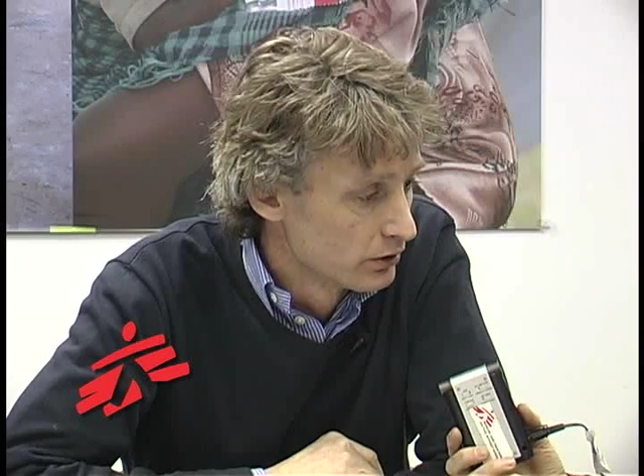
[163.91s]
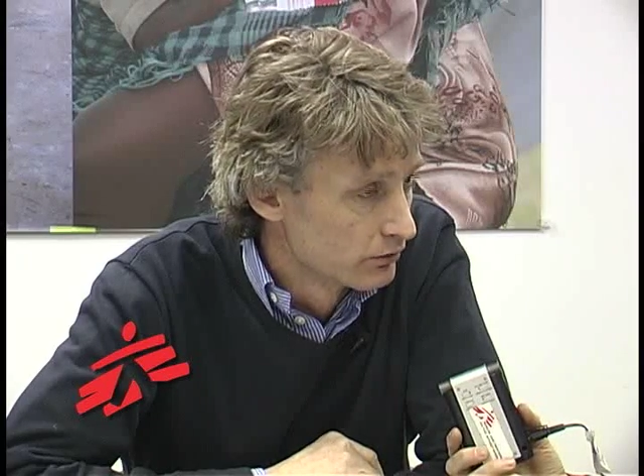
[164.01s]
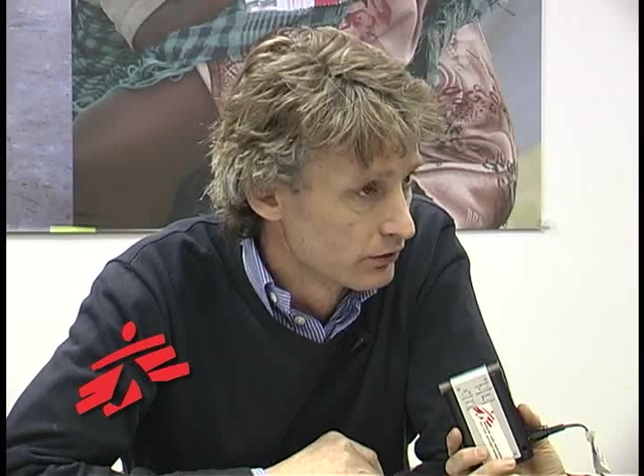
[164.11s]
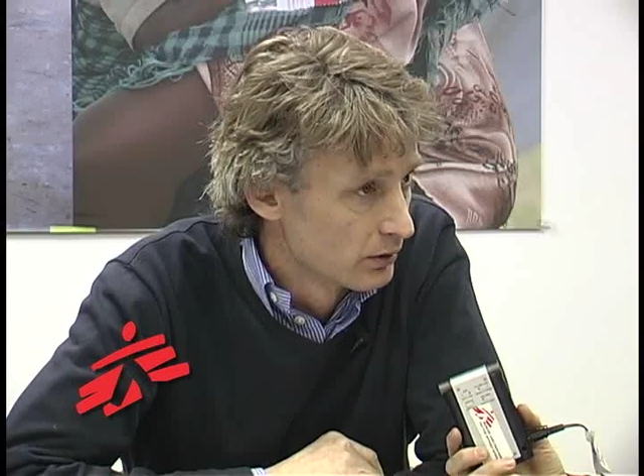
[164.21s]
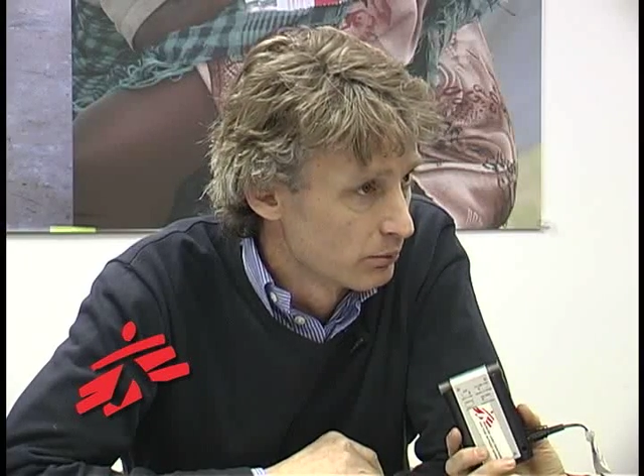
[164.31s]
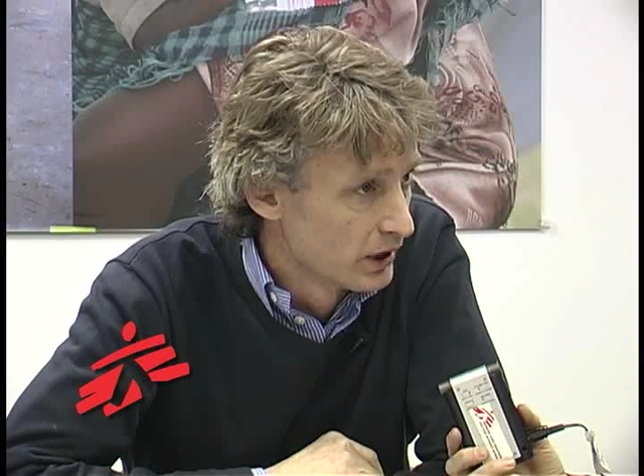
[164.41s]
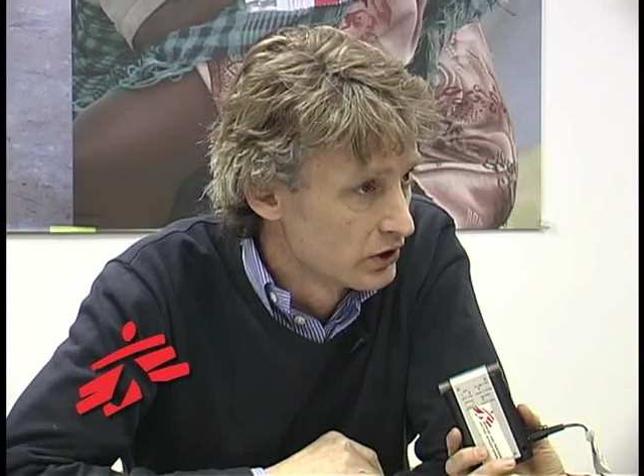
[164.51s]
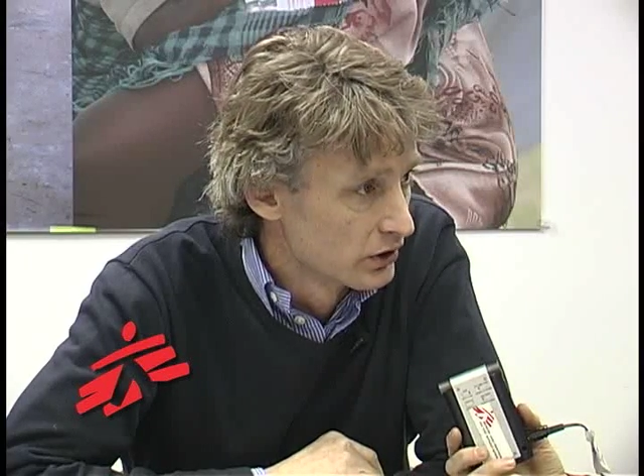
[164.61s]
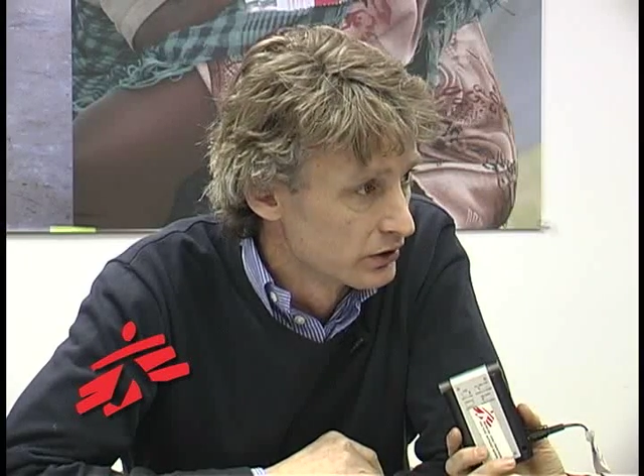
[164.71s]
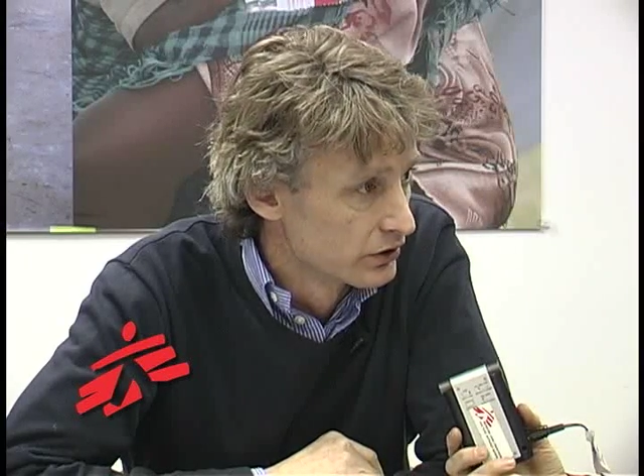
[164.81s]
of
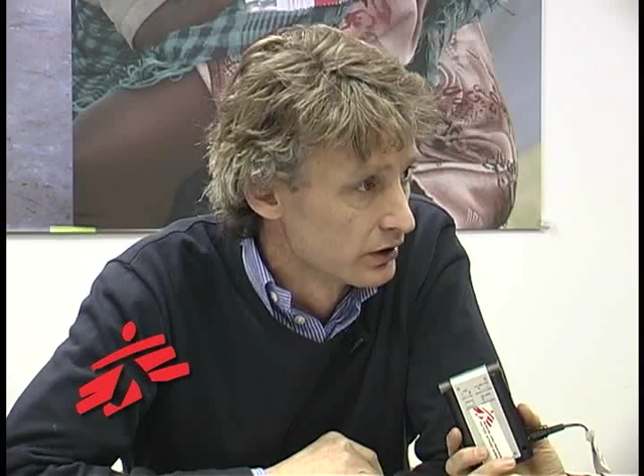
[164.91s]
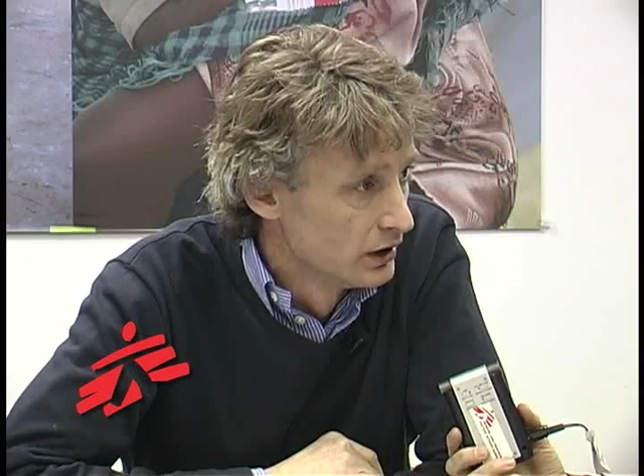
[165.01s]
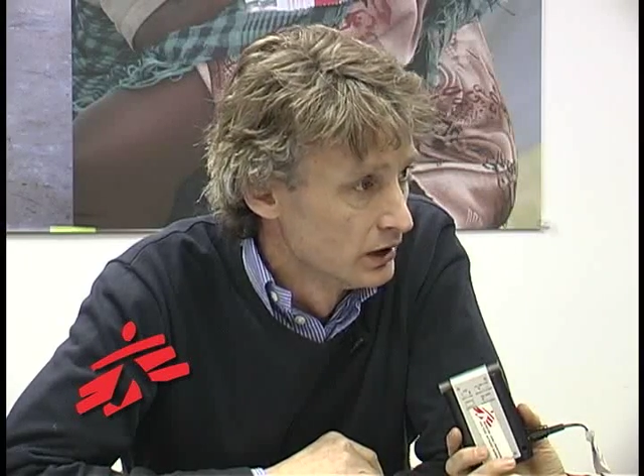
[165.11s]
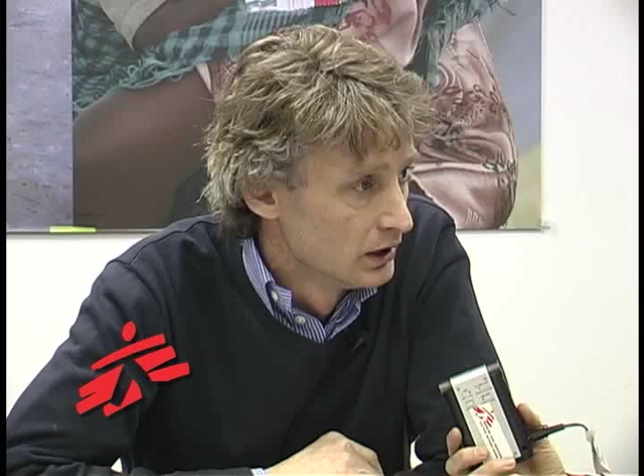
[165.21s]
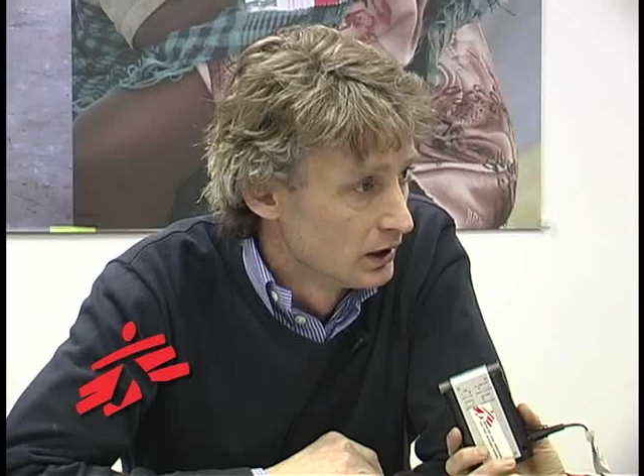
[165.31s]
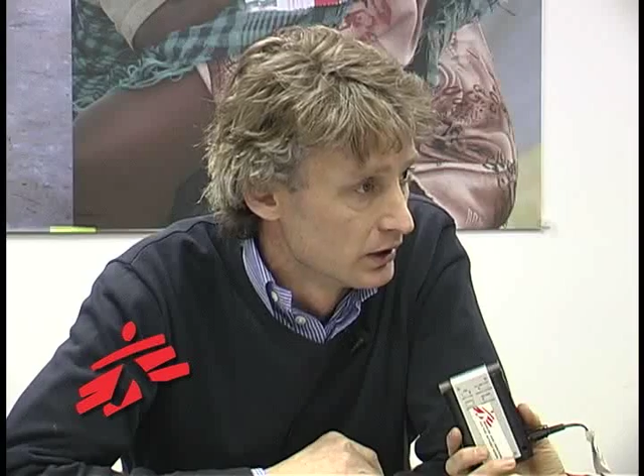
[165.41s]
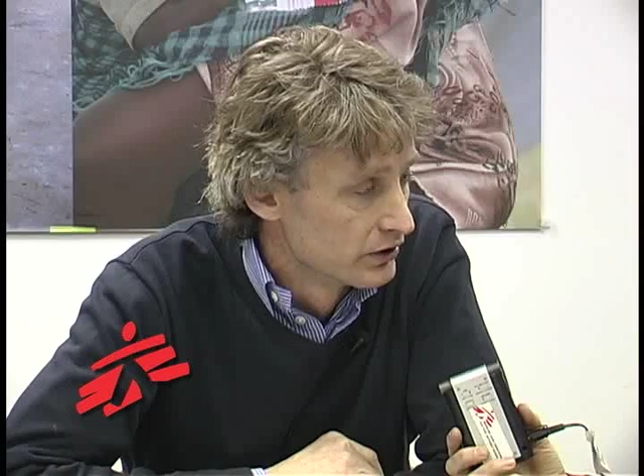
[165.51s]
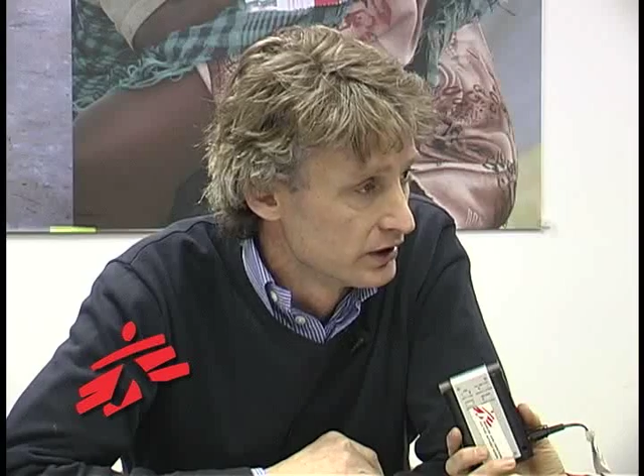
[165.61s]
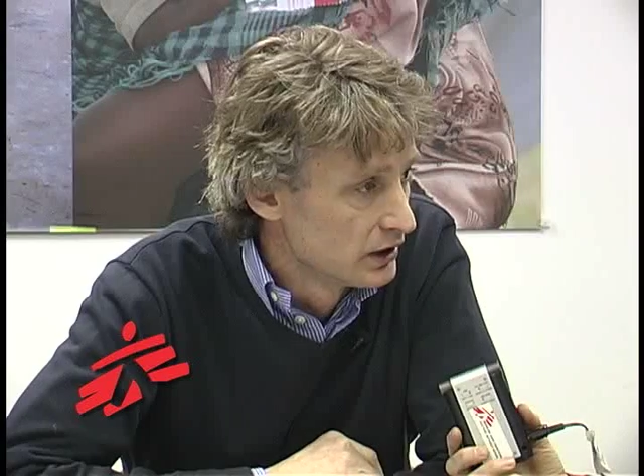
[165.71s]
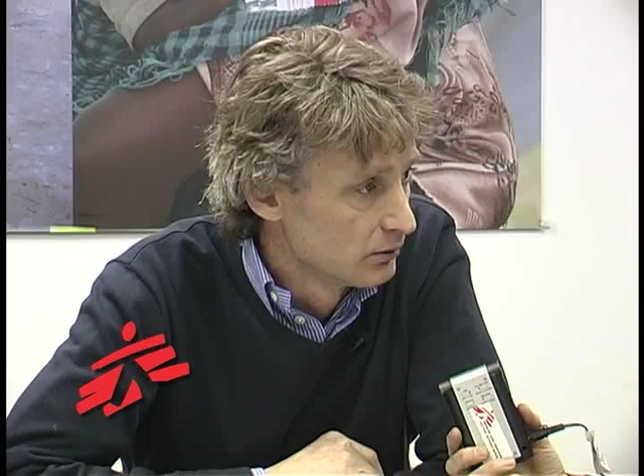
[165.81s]
patients
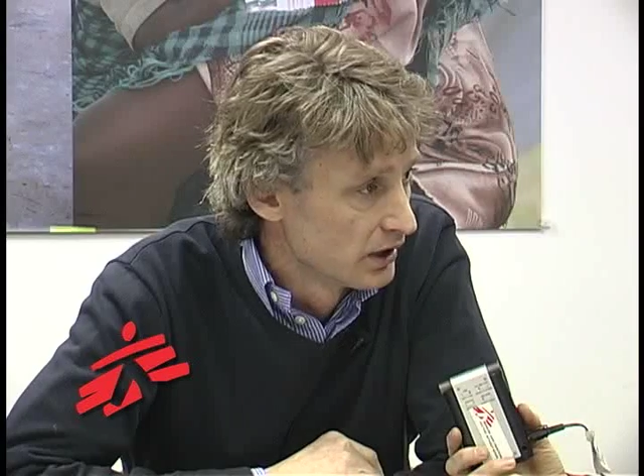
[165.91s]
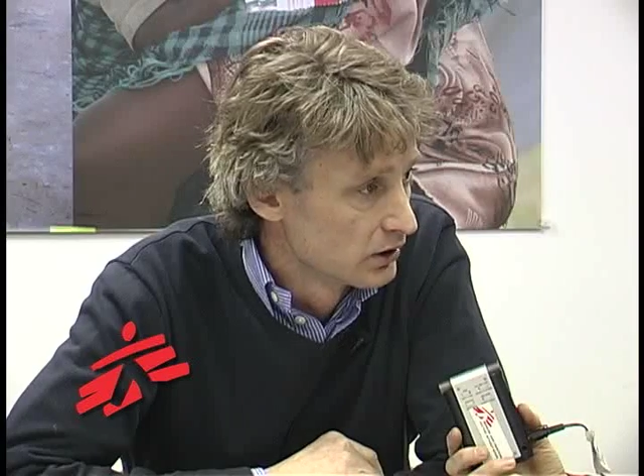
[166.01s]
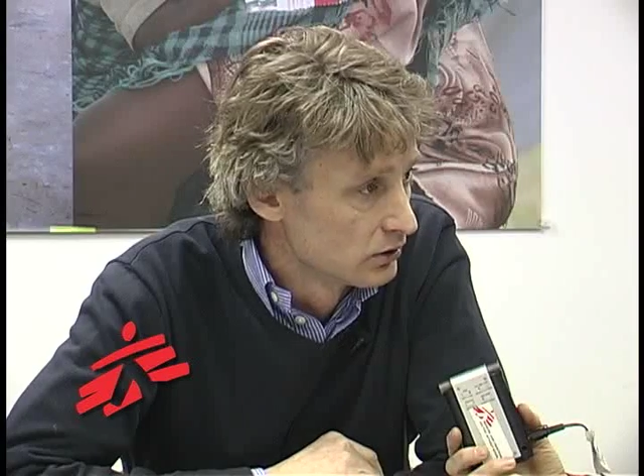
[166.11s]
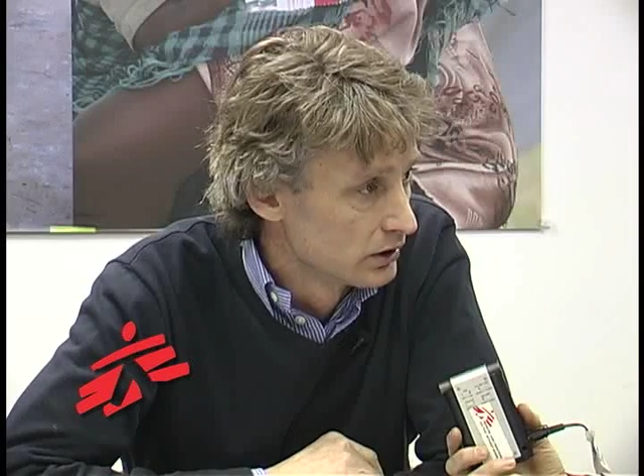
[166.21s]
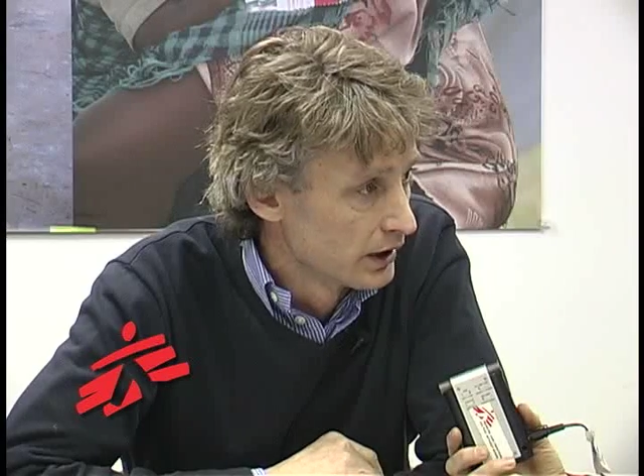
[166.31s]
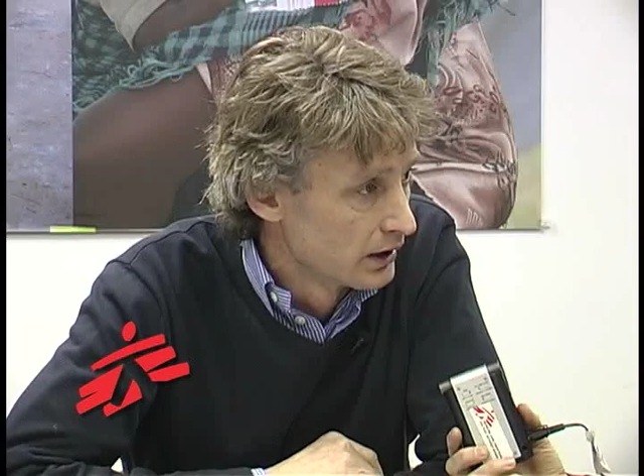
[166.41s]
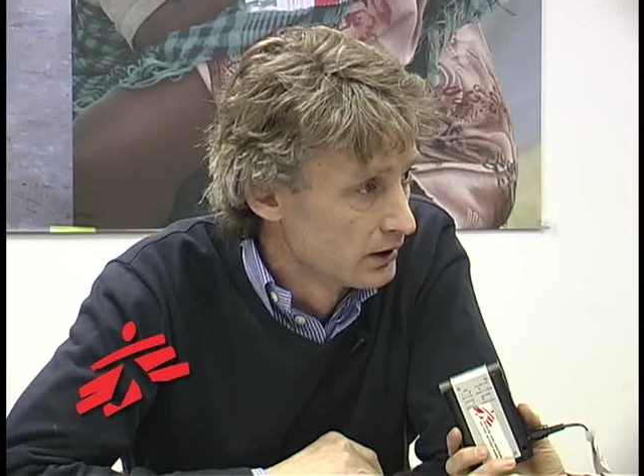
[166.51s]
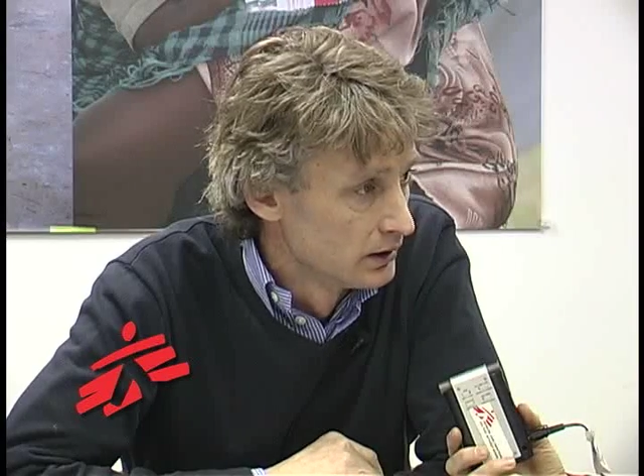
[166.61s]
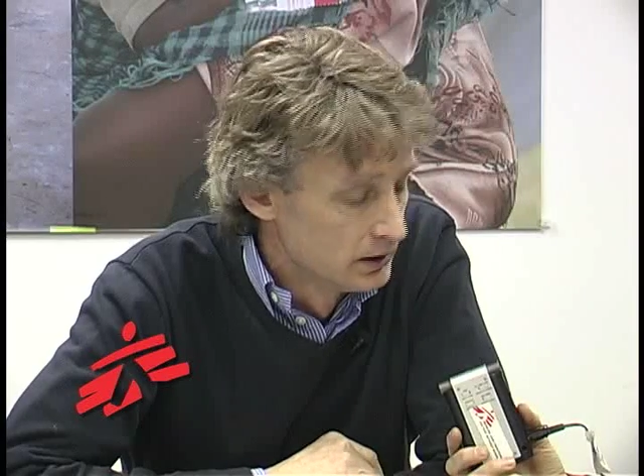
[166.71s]
seeking medical care.